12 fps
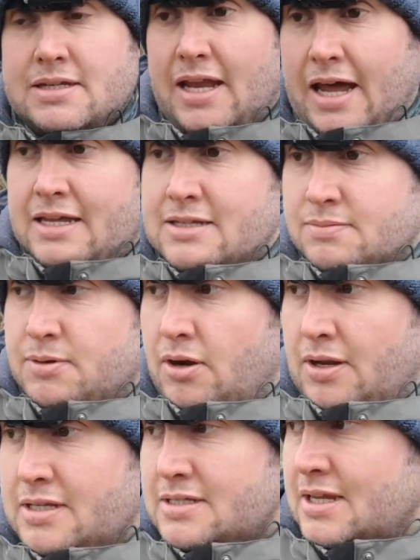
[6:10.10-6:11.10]
today, to be
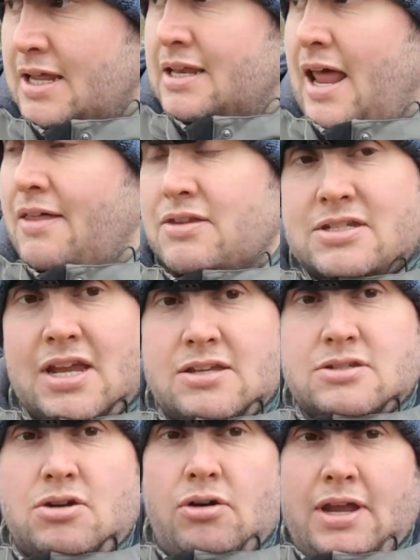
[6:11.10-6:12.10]
honest. And now the
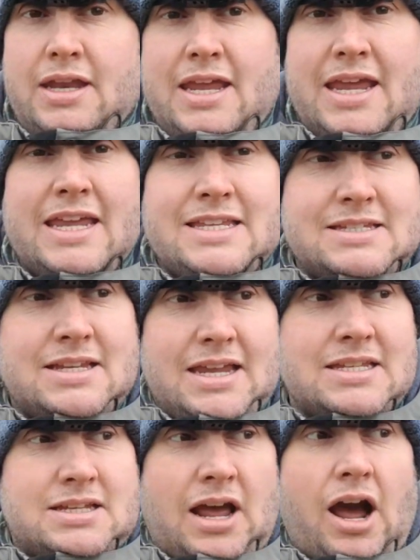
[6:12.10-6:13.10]
sun's gone in,
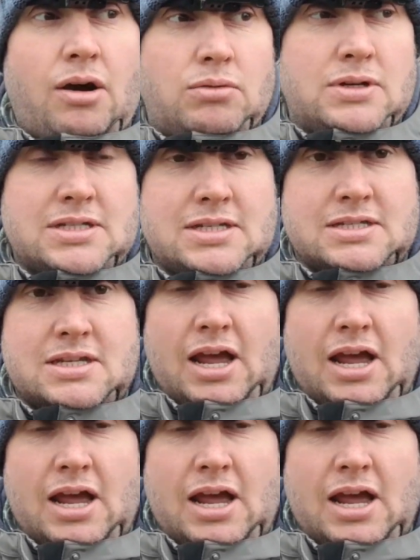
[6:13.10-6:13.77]
it's cold. It's as